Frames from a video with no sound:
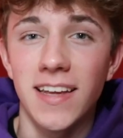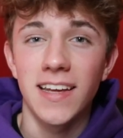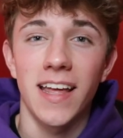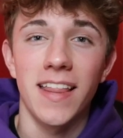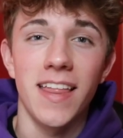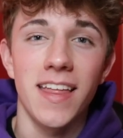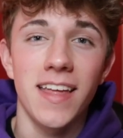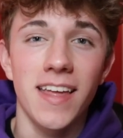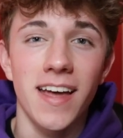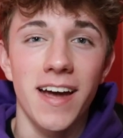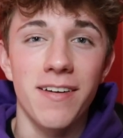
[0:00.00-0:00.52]
I
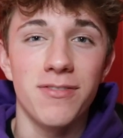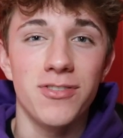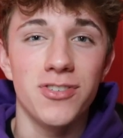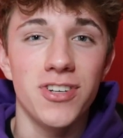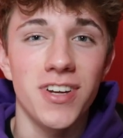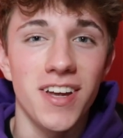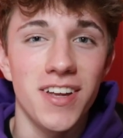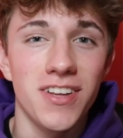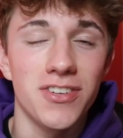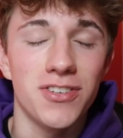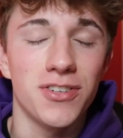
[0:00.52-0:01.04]
think I've
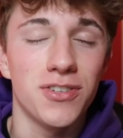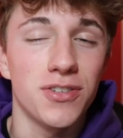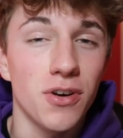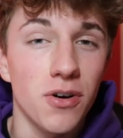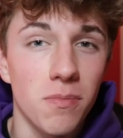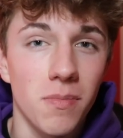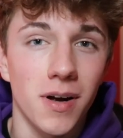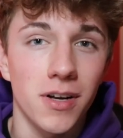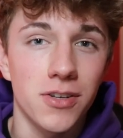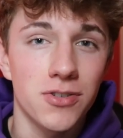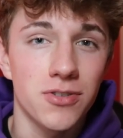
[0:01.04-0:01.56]
changed
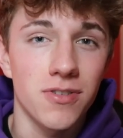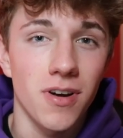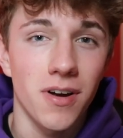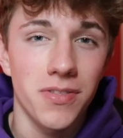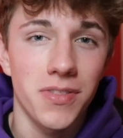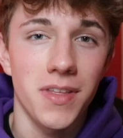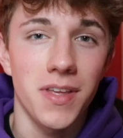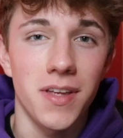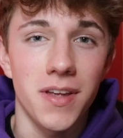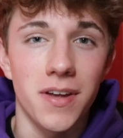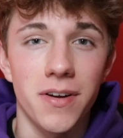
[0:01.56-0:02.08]
so much
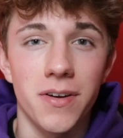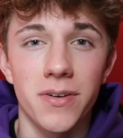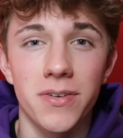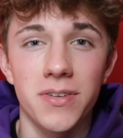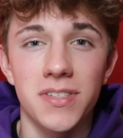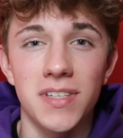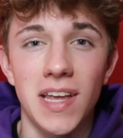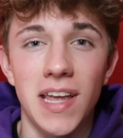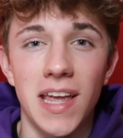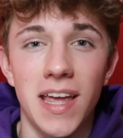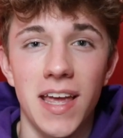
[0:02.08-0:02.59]
throughout the
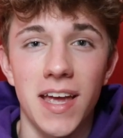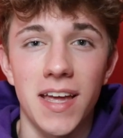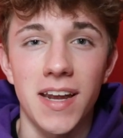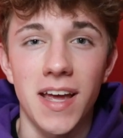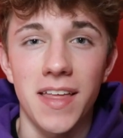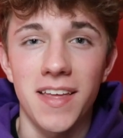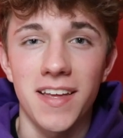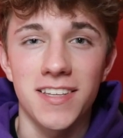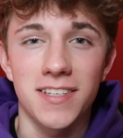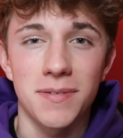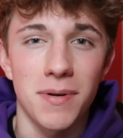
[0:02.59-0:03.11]
years, and
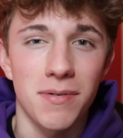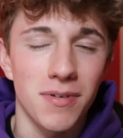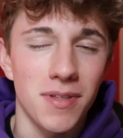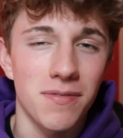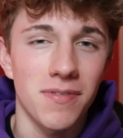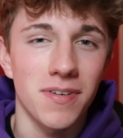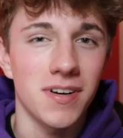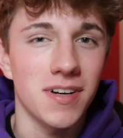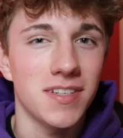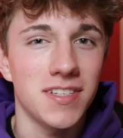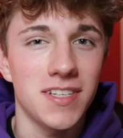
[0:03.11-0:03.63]
I think it's gonna be really
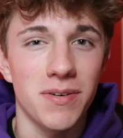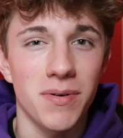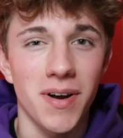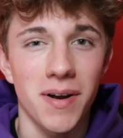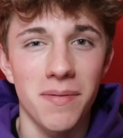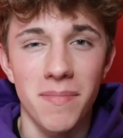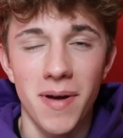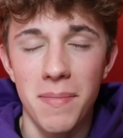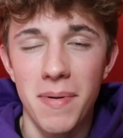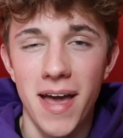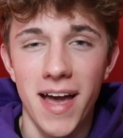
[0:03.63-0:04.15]
fun to see
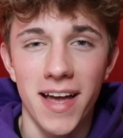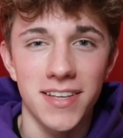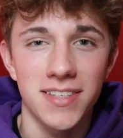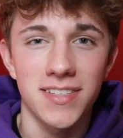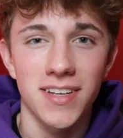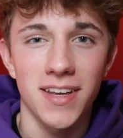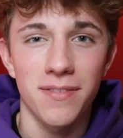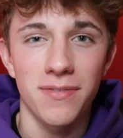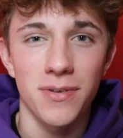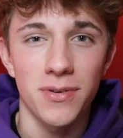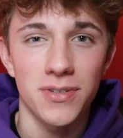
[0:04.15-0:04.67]
what my past
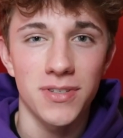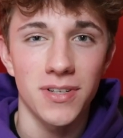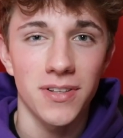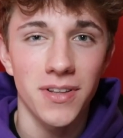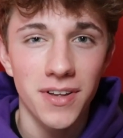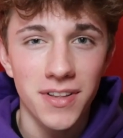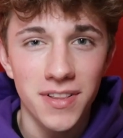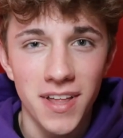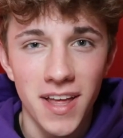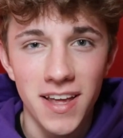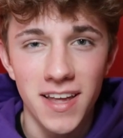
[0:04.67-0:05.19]
self used to
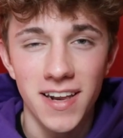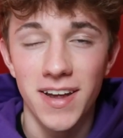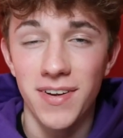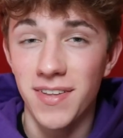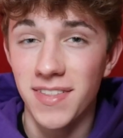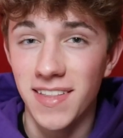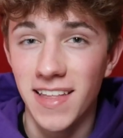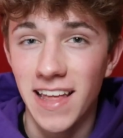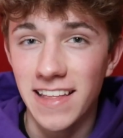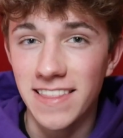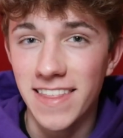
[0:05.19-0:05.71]
look like and
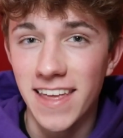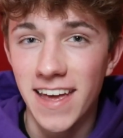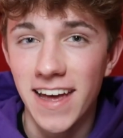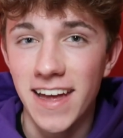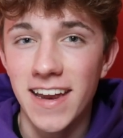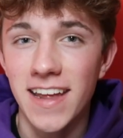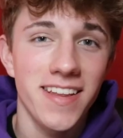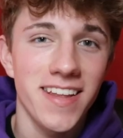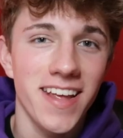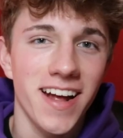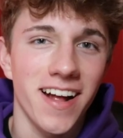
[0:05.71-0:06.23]
everything like
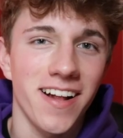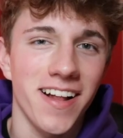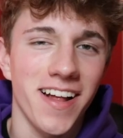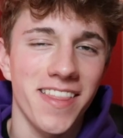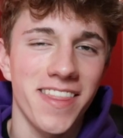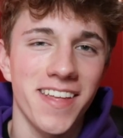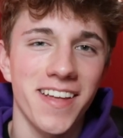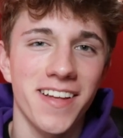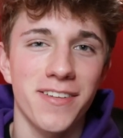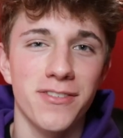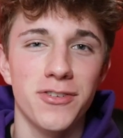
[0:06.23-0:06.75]
that. And yeah, I
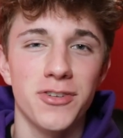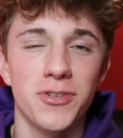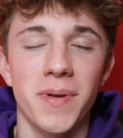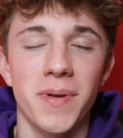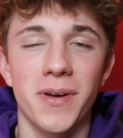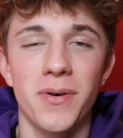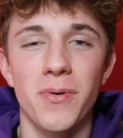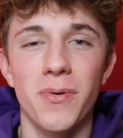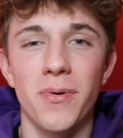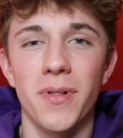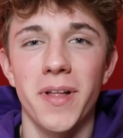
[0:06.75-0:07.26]
think it'll be
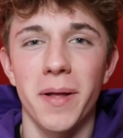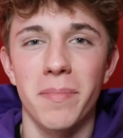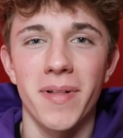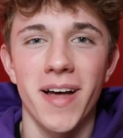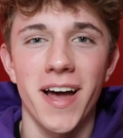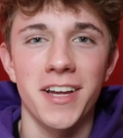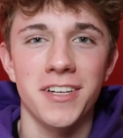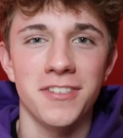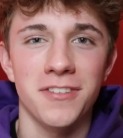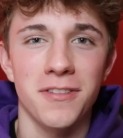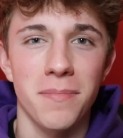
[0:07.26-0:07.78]
a cool like
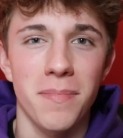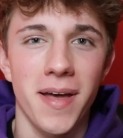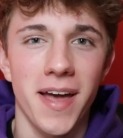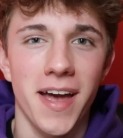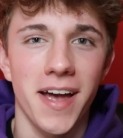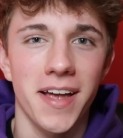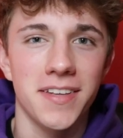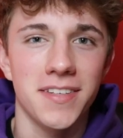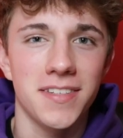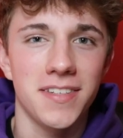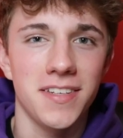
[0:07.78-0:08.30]
blast from the
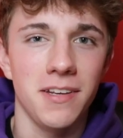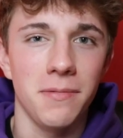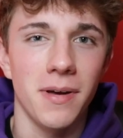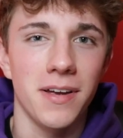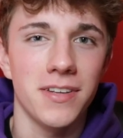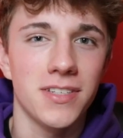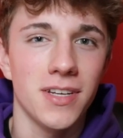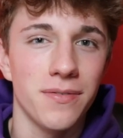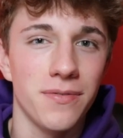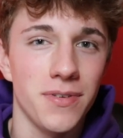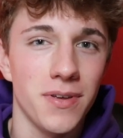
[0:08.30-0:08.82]
past, seeing
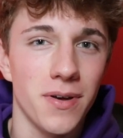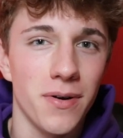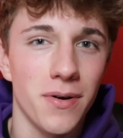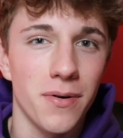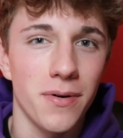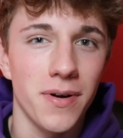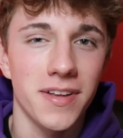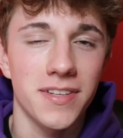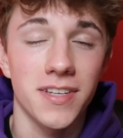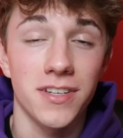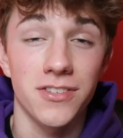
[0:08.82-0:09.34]
myself
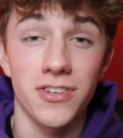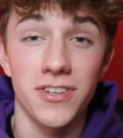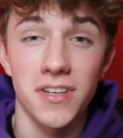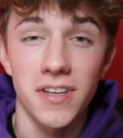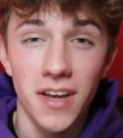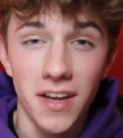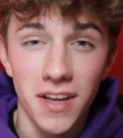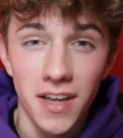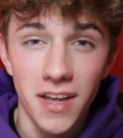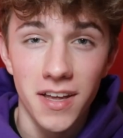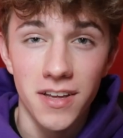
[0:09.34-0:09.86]
yo-yo at such a
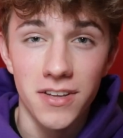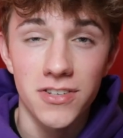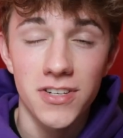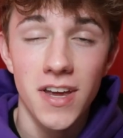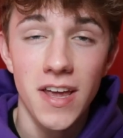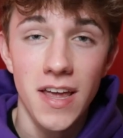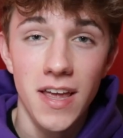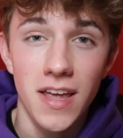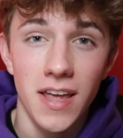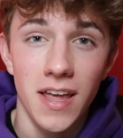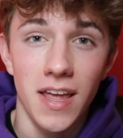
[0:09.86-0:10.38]
young age
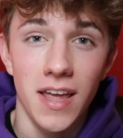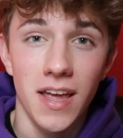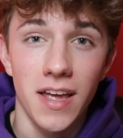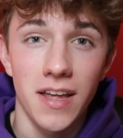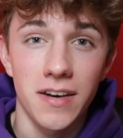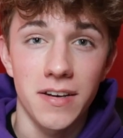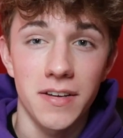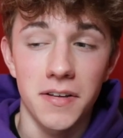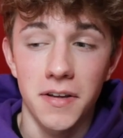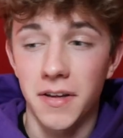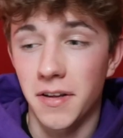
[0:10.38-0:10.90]

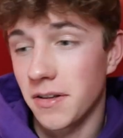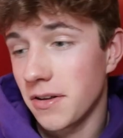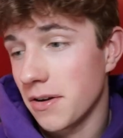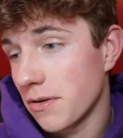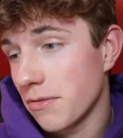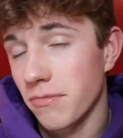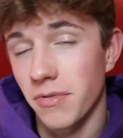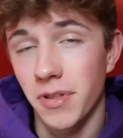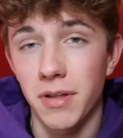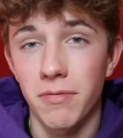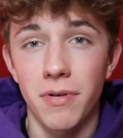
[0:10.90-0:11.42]
and you
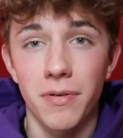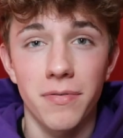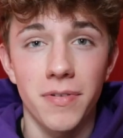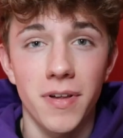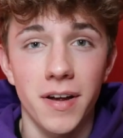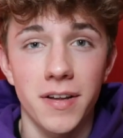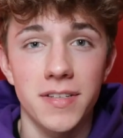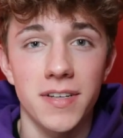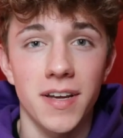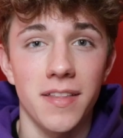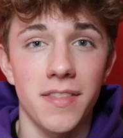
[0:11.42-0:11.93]
know, really
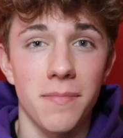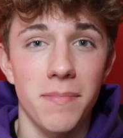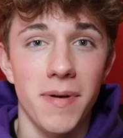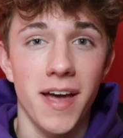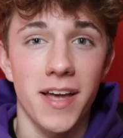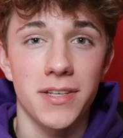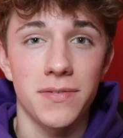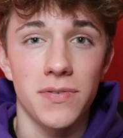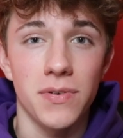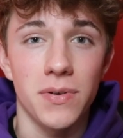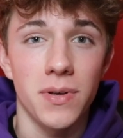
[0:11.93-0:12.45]
reflect on the
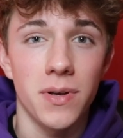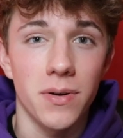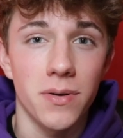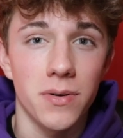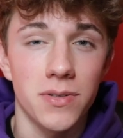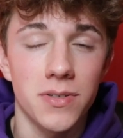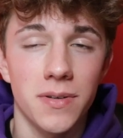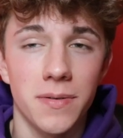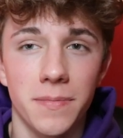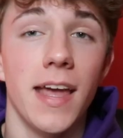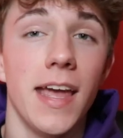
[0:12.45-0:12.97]
past few
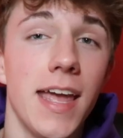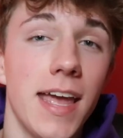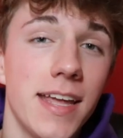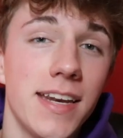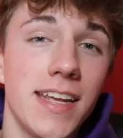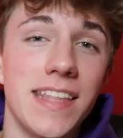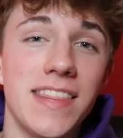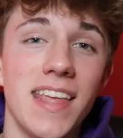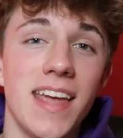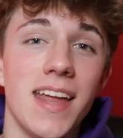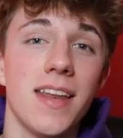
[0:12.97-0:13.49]
years.
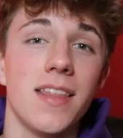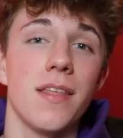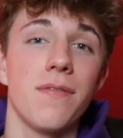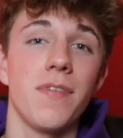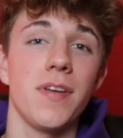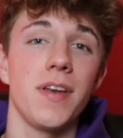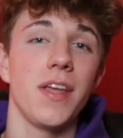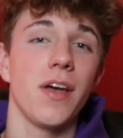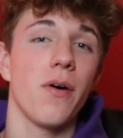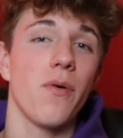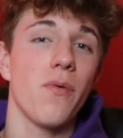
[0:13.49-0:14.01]
And at the end of the
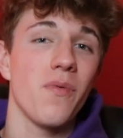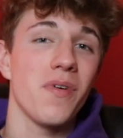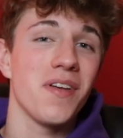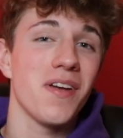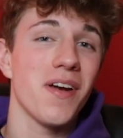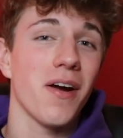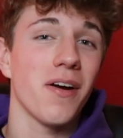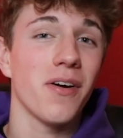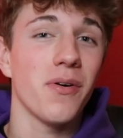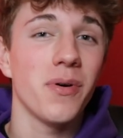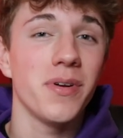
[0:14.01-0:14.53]
video, we
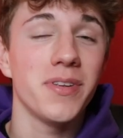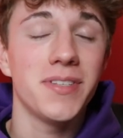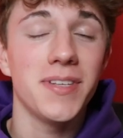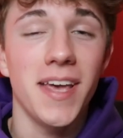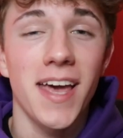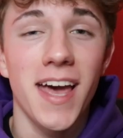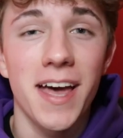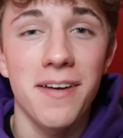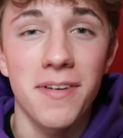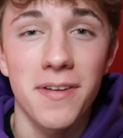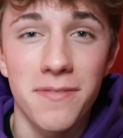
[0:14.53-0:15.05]
are going to
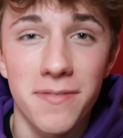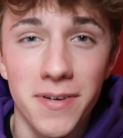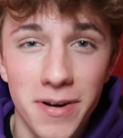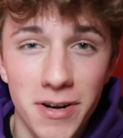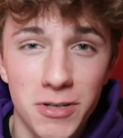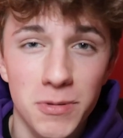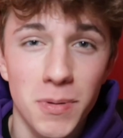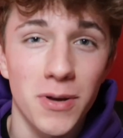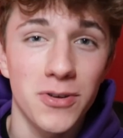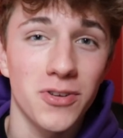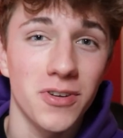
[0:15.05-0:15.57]
have a
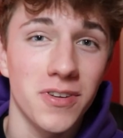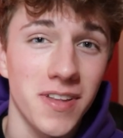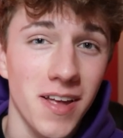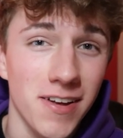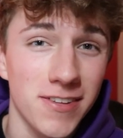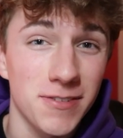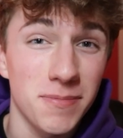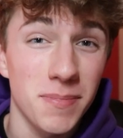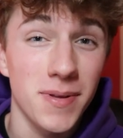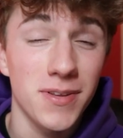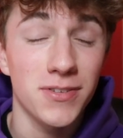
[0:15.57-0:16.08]
very special
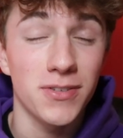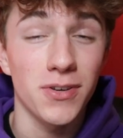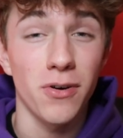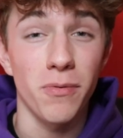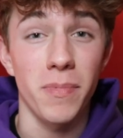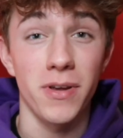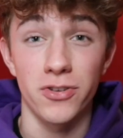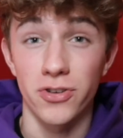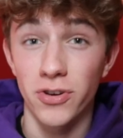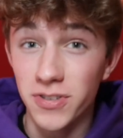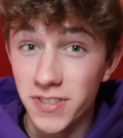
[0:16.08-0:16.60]
announcement. So
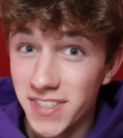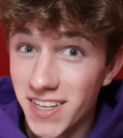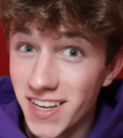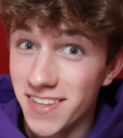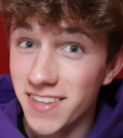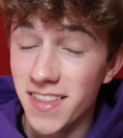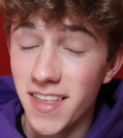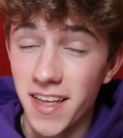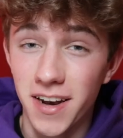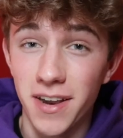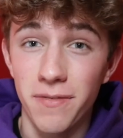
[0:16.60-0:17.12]
be sure to stay
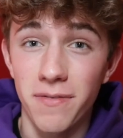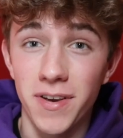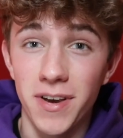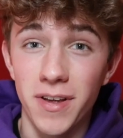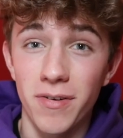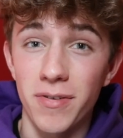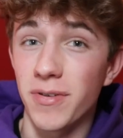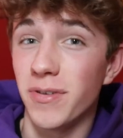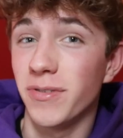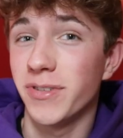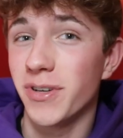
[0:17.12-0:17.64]
to the end of the
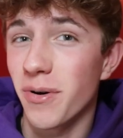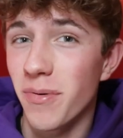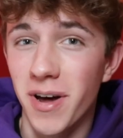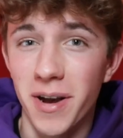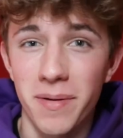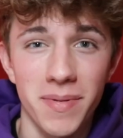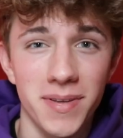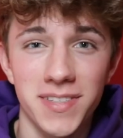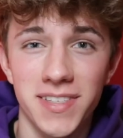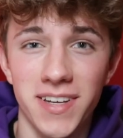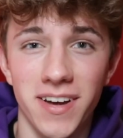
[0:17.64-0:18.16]
video. You don't
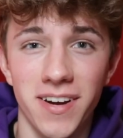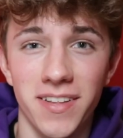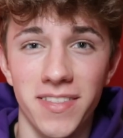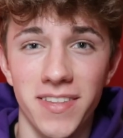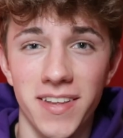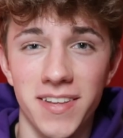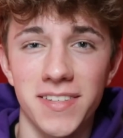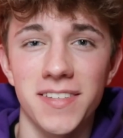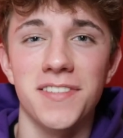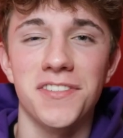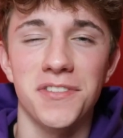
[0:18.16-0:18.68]
wanna miss out on
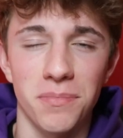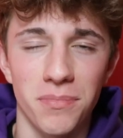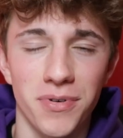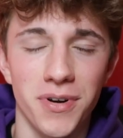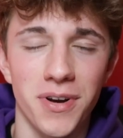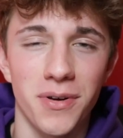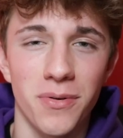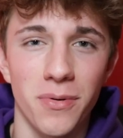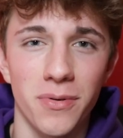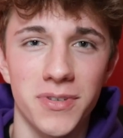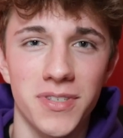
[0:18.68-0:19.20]
this. Some
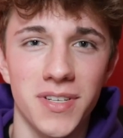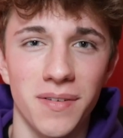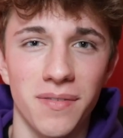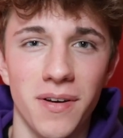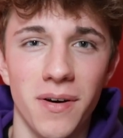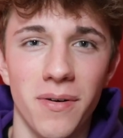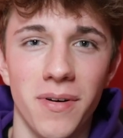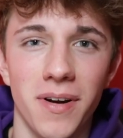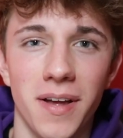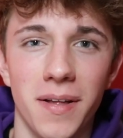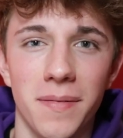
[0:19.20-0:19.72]
pretty cool stuff
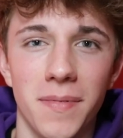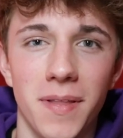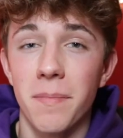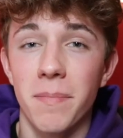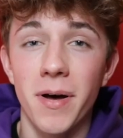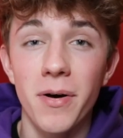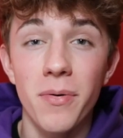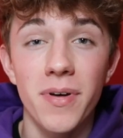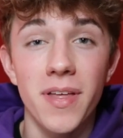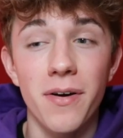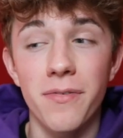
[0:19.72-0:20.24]
going on.
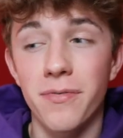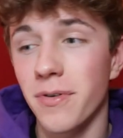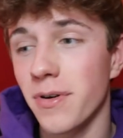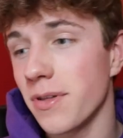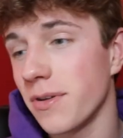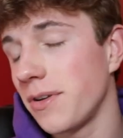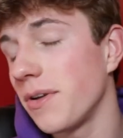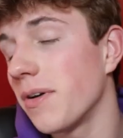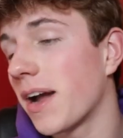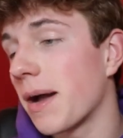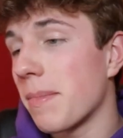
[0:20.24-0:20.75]
But without
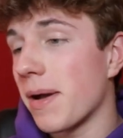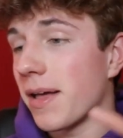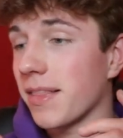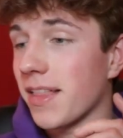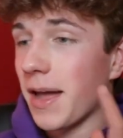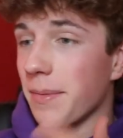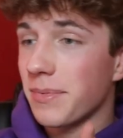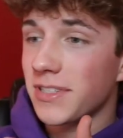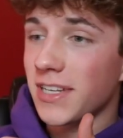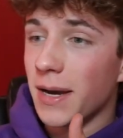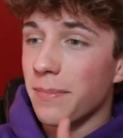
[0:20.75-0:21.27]
further ado, I got my
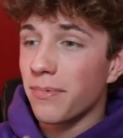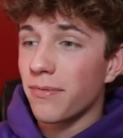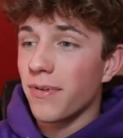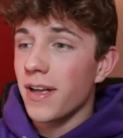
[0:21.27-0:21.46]
laptop